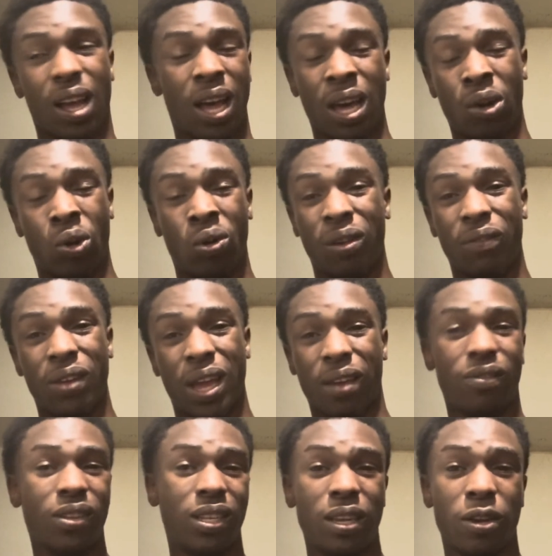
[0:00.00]
I don't even
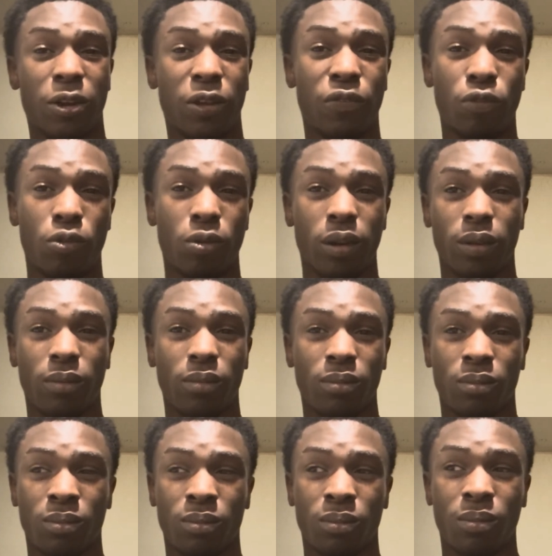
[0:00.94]
have a theory for it.
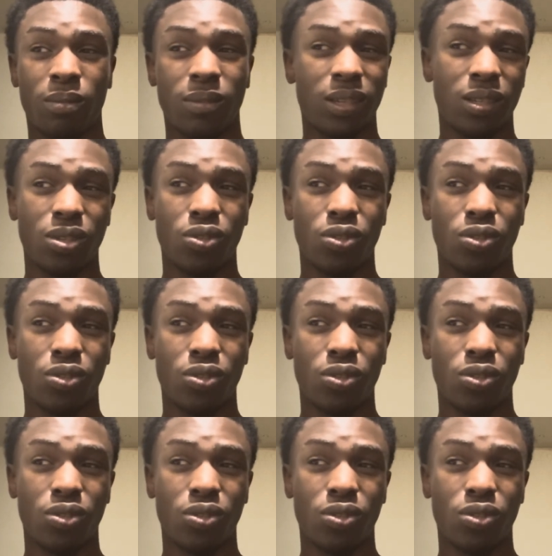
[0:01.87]
This